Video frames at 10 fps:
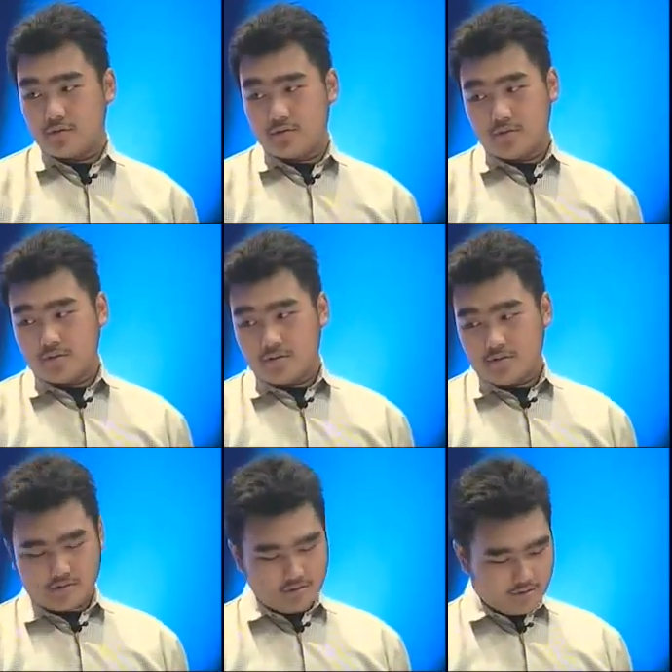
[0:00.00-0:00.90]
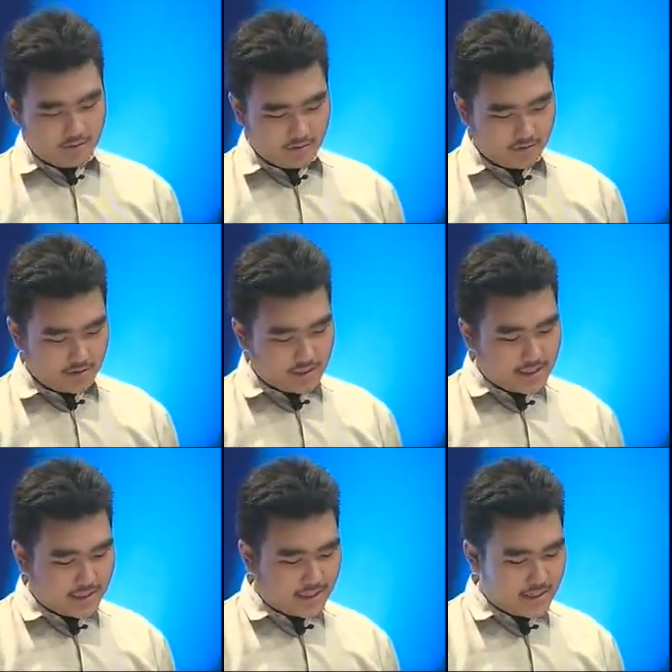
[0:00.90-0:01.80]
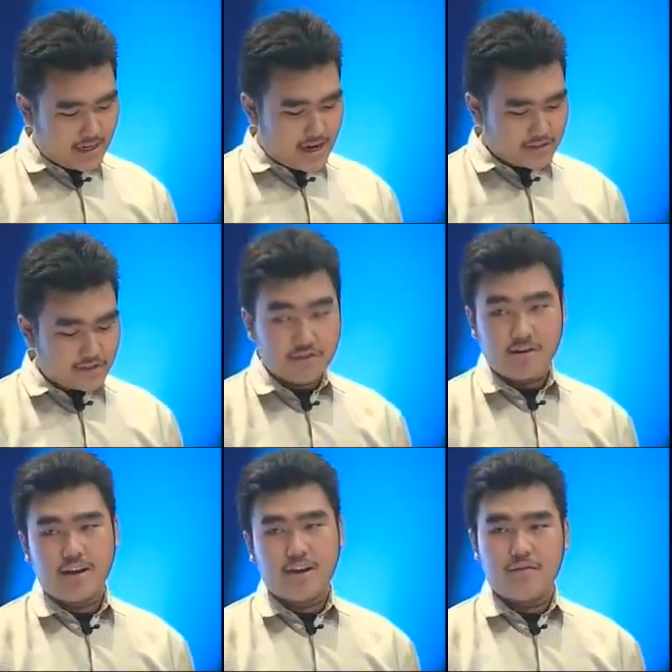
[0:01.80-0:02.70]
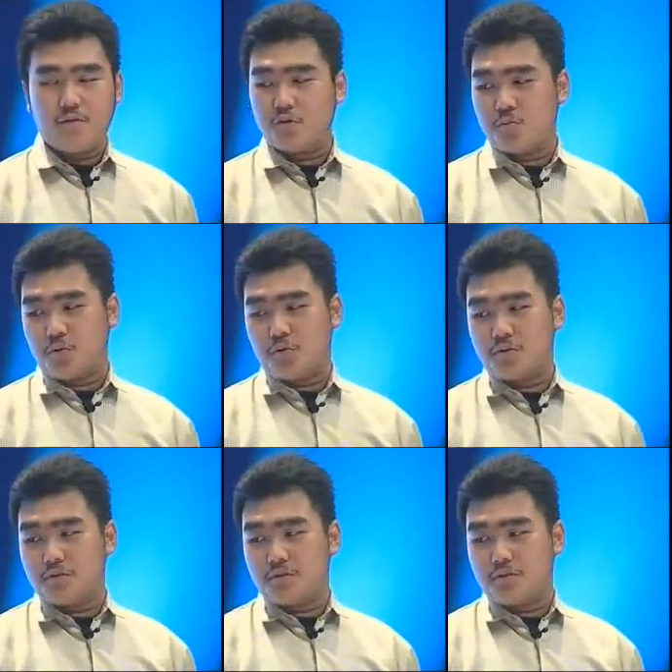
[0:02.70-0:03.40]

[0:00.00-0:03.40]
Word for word: You really use? Uh, a stray if you smoke.